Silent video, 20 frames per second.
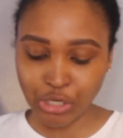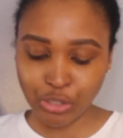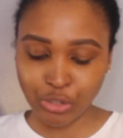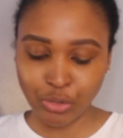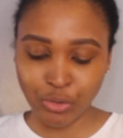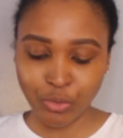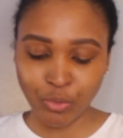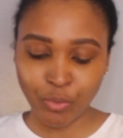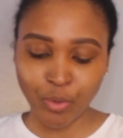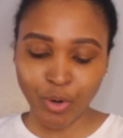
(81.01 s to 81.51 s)

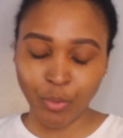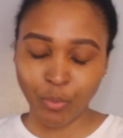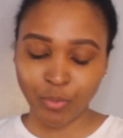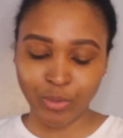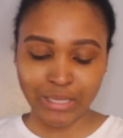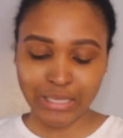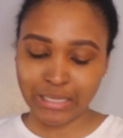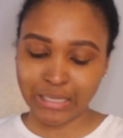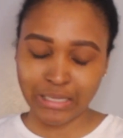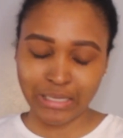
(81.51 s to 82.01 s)
new
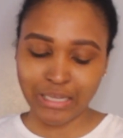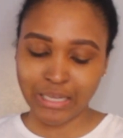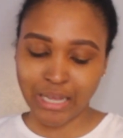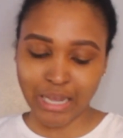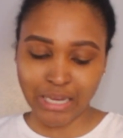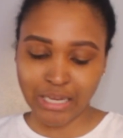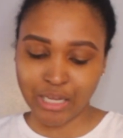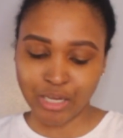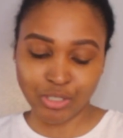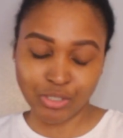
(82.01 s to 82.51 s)
wiggy,
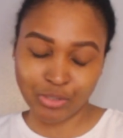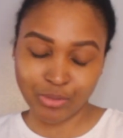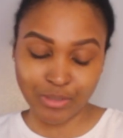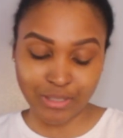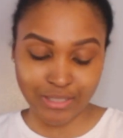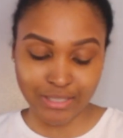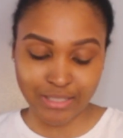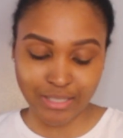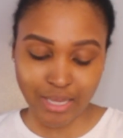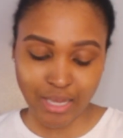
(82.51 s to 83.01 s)
I guess you
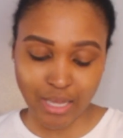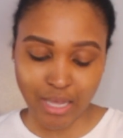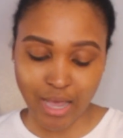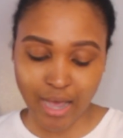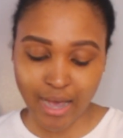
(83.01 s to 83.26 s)
could say,